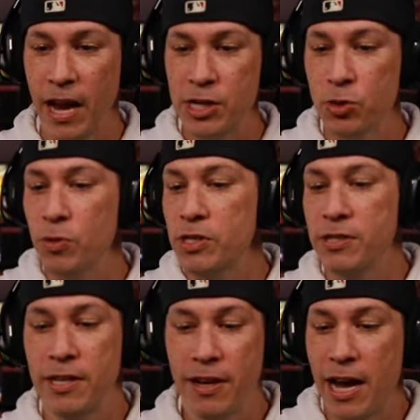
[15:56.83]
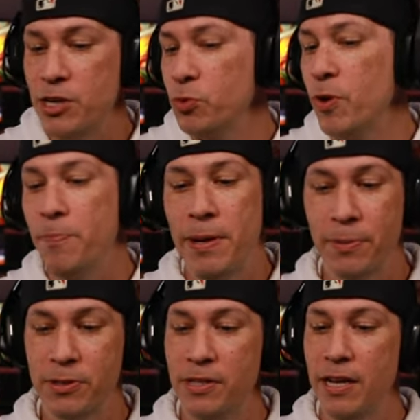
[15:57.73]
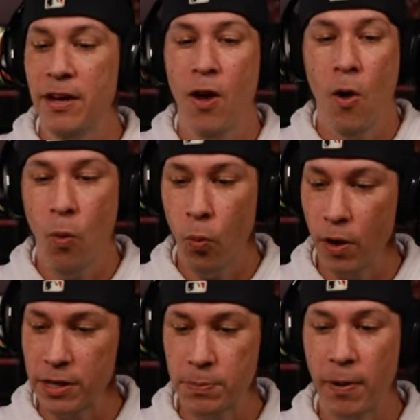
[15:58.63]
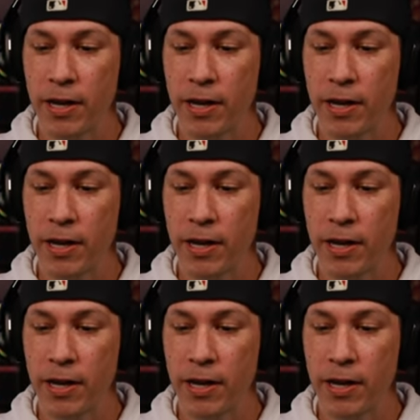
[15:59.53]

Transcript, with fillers: I just want to see I just want people to see what is